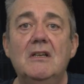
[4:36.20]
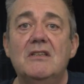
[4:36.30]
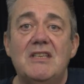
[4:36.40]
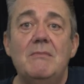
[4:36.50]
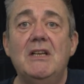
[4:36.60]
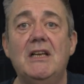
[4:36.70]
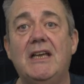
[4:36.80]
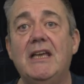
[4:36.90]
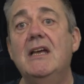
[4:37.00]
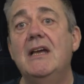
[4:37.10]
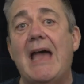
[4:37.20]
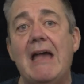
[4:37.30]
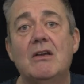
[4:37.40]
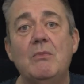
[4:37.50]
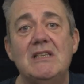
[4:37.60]
Similarly,
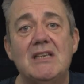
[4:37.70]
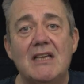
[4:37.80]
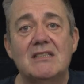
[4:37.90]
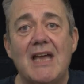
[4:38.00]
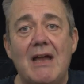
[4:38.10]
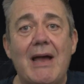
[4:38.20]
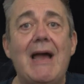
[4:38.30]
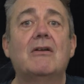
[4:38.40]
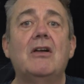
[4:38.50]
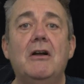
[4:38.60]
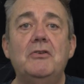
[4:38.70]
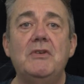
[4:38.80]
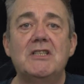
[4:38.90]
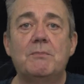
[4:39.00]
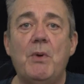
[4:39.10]
how can we test how our code
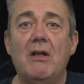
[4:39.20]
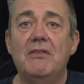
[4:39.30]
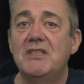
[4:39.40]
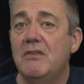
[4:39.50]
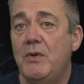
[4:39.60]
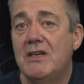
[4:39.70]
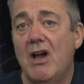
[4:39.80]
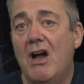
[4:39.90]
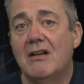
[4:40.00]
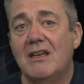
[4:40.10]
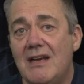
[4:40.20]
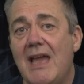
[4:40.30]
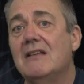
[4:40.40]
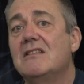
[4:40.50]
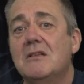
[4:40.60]
responds if we can't
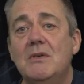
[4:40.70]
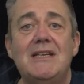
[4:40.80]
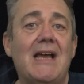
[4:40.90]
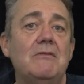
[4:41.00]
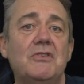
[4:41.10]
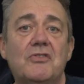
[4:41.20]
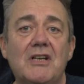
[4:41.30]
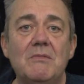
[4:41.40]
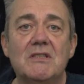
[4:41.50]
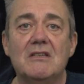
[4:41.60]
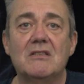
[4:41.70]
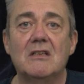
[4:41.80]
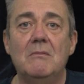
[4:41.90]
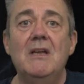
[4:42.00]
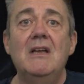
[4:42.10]
connect to a downstream
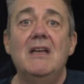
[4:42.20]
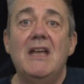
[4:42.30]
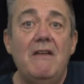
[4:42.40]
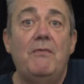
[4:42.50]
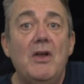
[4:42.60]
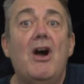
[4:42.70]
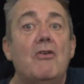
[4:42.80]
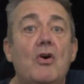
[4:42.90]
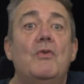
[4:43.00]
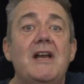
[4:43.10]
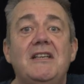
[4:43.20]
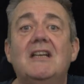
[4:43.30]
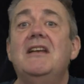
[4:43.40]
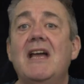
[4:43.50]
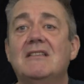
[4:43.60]
system if we are already
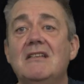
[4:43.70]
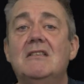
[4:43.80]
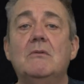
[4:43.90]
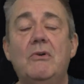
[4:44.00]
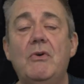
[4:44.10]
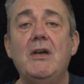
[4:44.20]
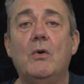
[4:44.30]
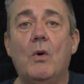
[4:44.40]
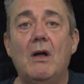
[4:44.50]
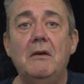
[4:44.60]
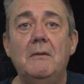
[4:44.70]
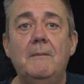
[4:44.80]
connected to a real one?